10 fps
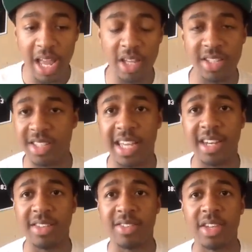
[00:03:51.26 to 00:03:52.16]
I just
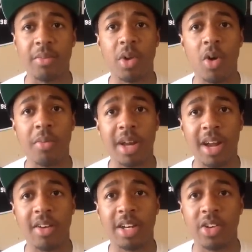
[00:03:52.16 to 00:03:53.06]
hated to see him go, but I
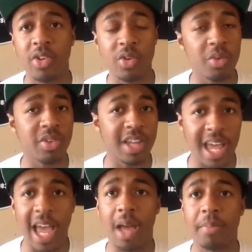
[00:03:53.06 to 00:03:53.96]
already knew it was going
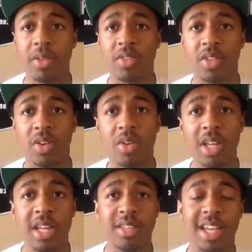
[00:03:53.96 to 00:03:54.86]
to happen. So,
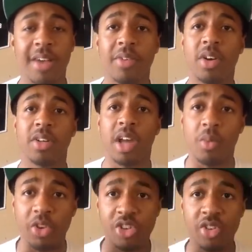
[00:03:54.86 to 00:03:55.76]
Tyvon, I
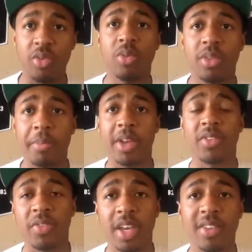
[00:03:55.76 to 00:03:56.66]
wish you the
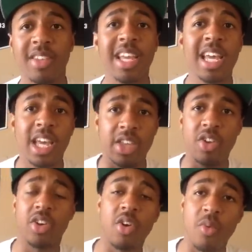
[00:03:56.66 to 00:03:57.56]
best phase in
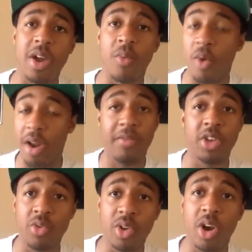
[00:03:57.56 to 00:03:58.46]
your career wherever
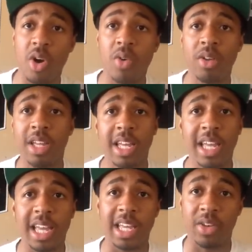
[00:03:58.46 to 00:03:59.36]
you go.
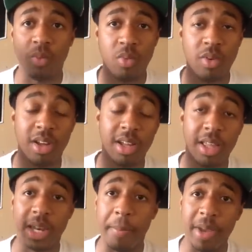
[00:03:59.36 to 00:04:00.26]
And
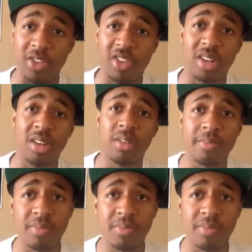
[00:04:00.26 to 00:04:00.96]
the mention,